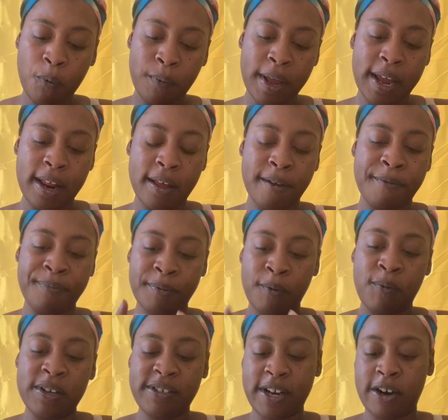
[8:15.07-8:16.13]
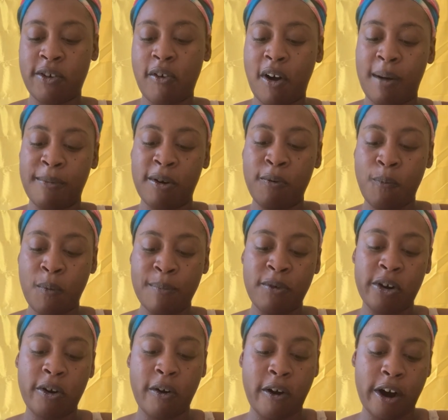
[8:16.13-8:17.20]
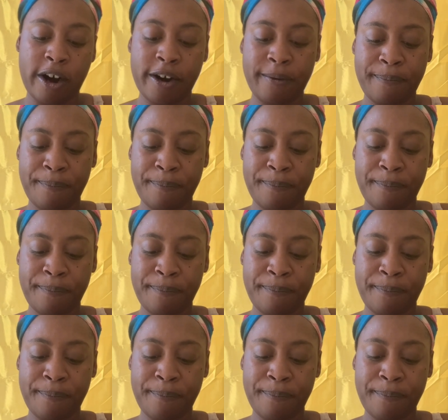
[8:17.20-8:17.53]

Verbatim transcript: and what's their karma? One more card.